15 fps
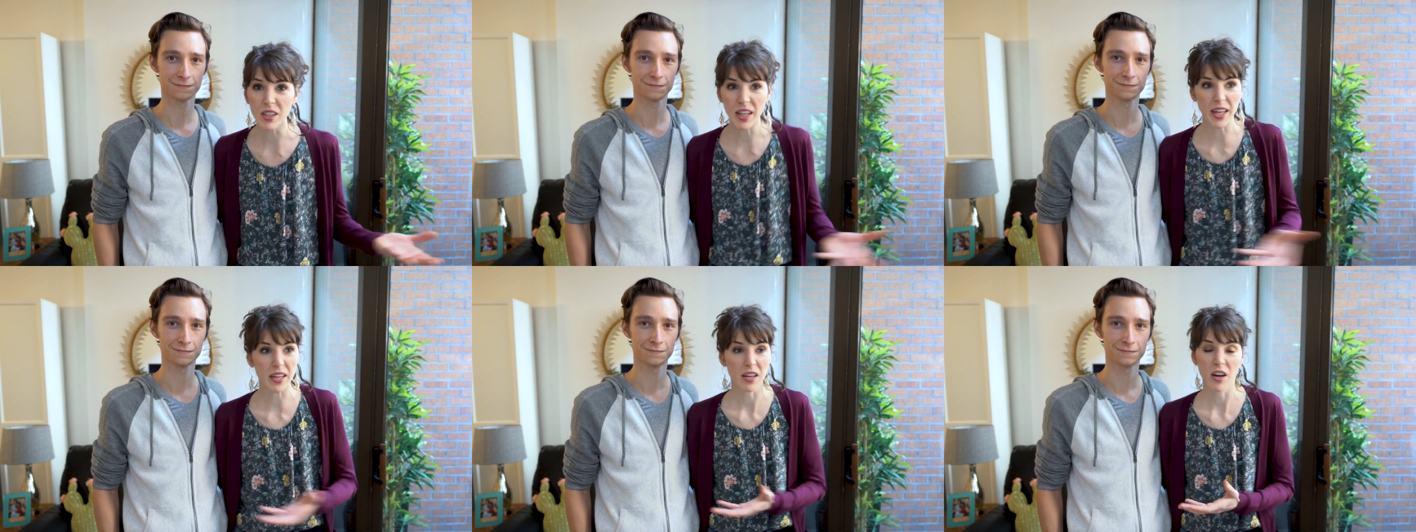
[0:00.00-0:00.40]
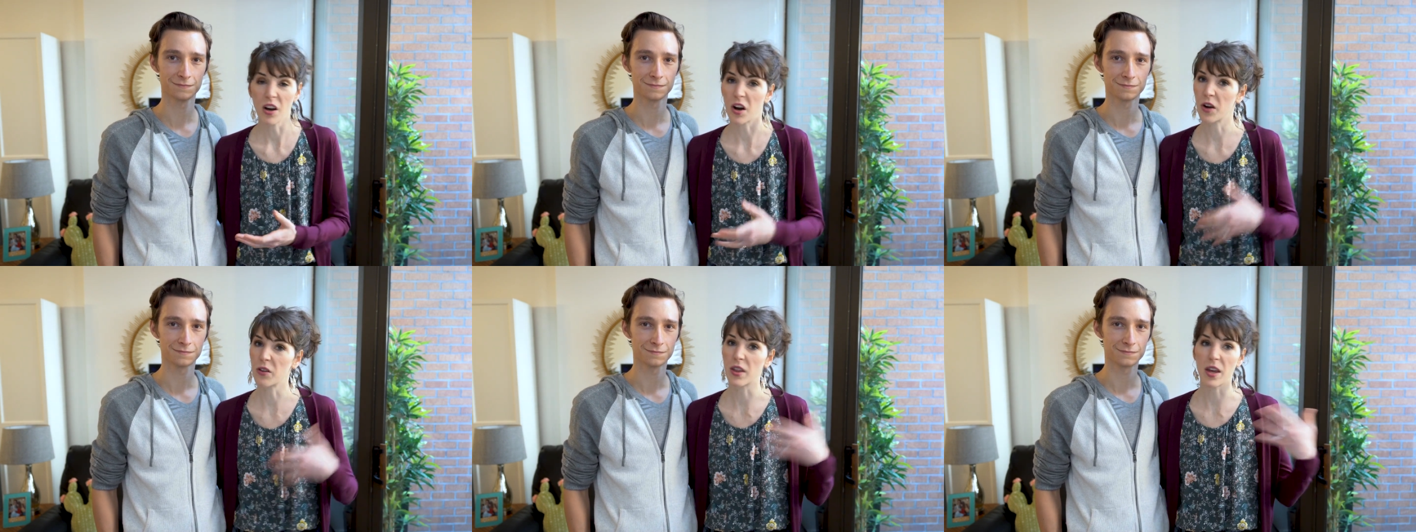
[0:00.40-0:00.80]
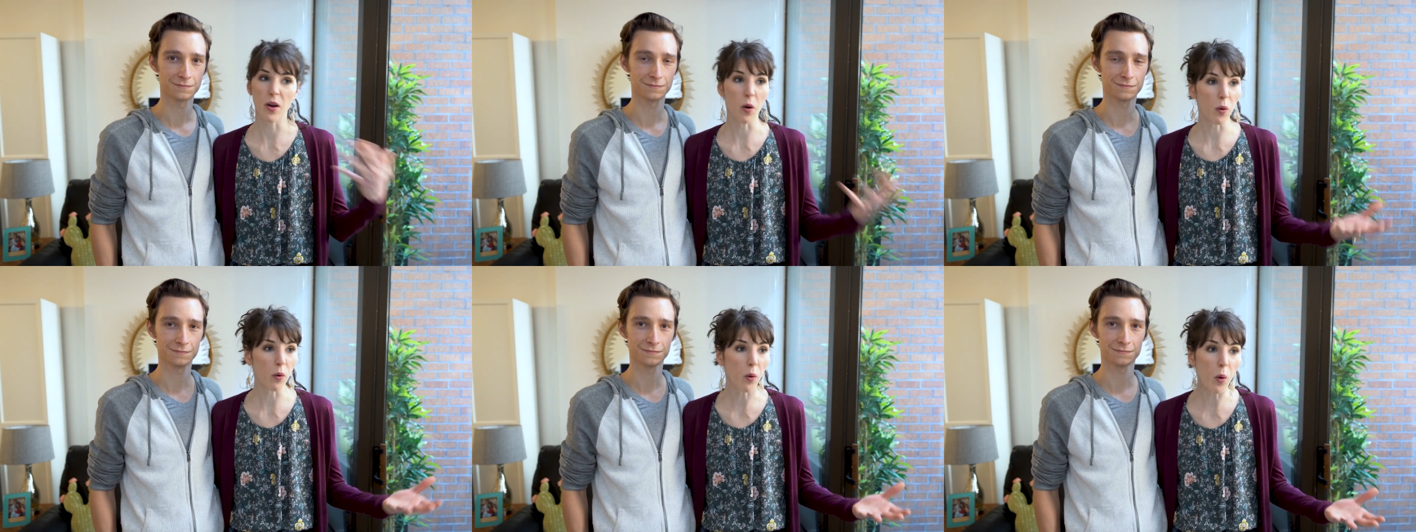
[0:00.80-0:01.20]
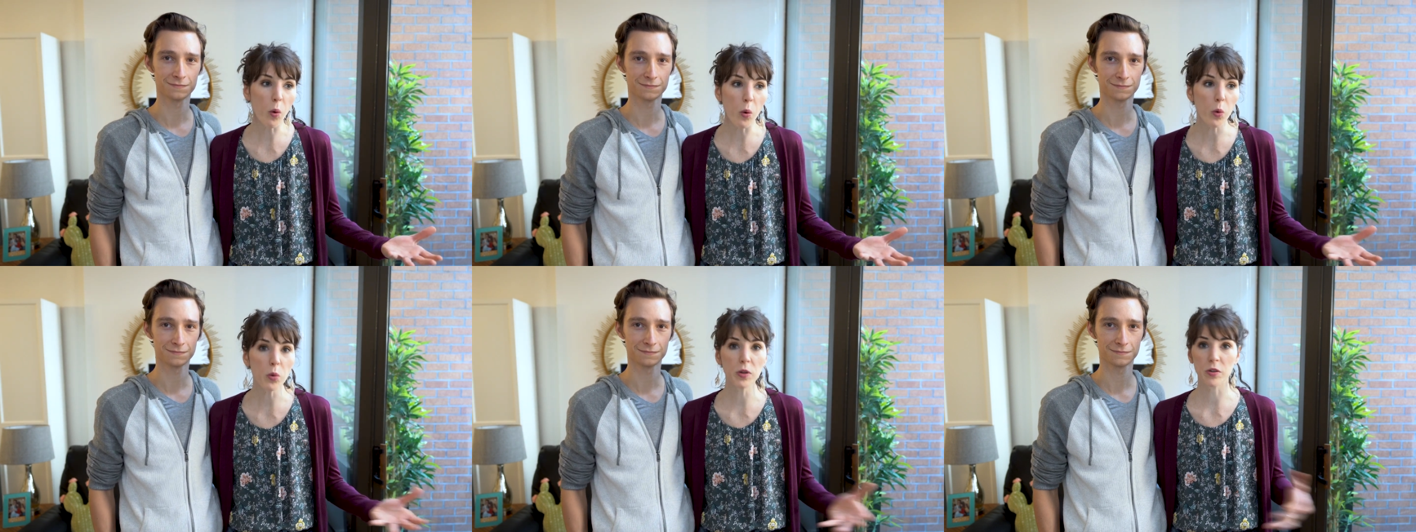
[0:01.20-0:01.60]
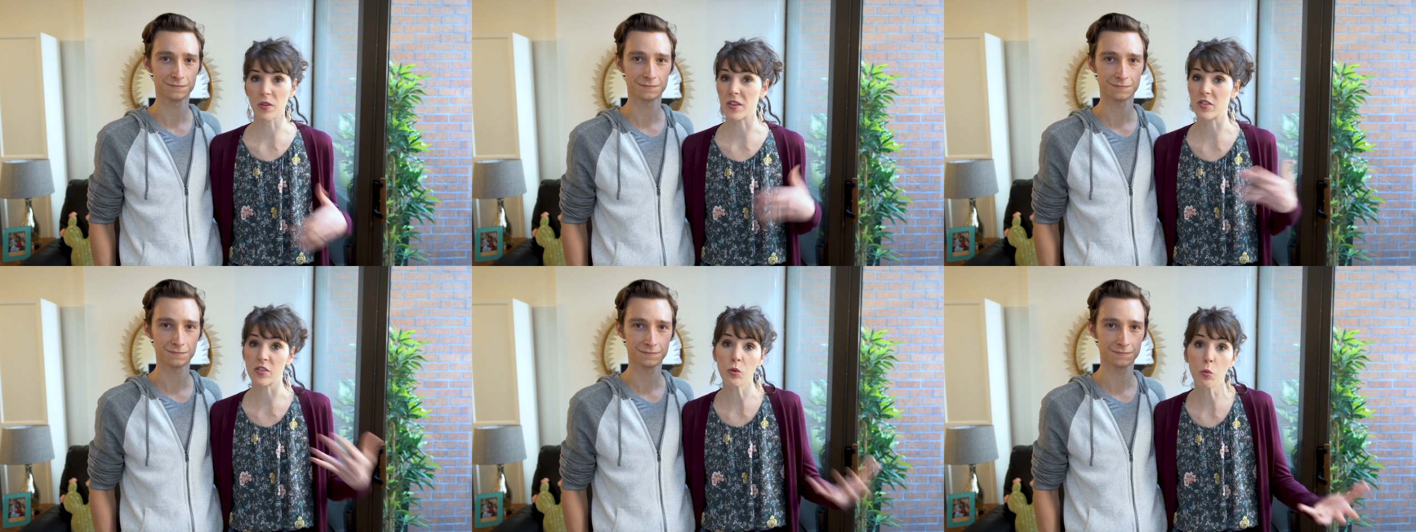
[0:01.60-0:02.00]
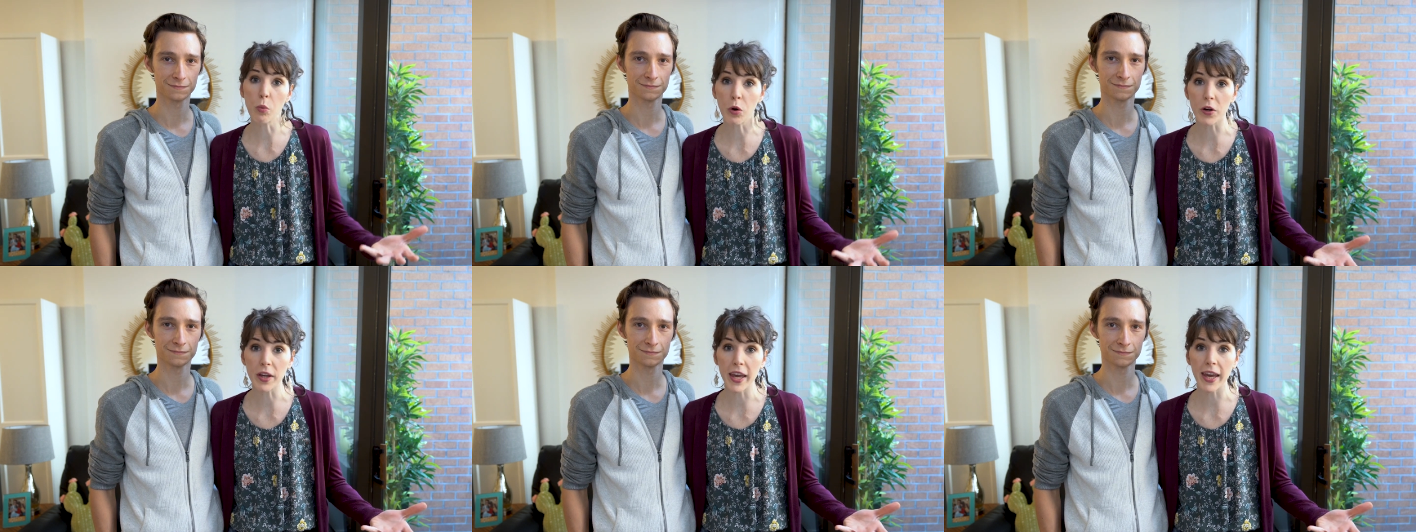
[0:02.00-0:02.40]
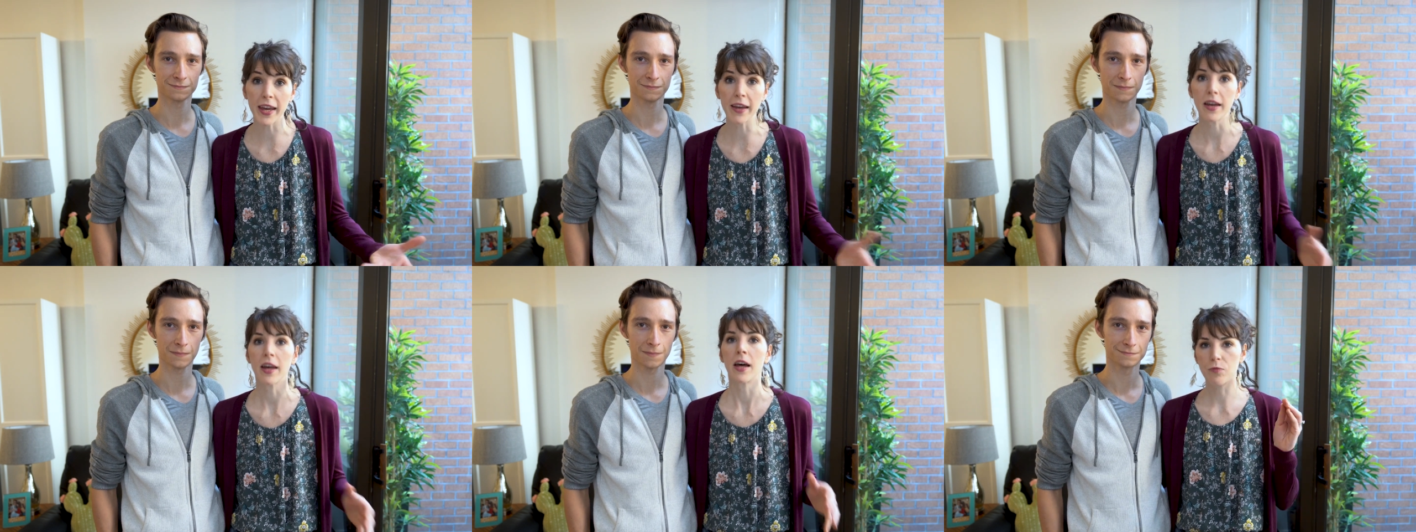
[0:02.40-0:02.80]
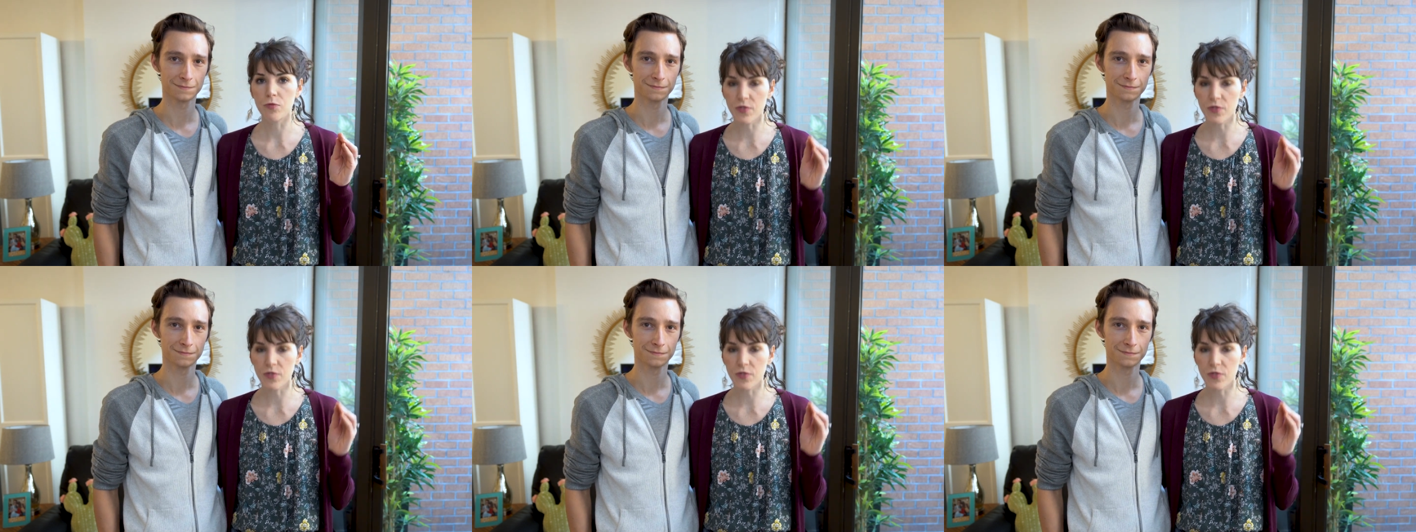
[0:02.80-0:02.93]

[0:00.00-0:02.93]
Speaker 1: Like, are they old? Are they still working?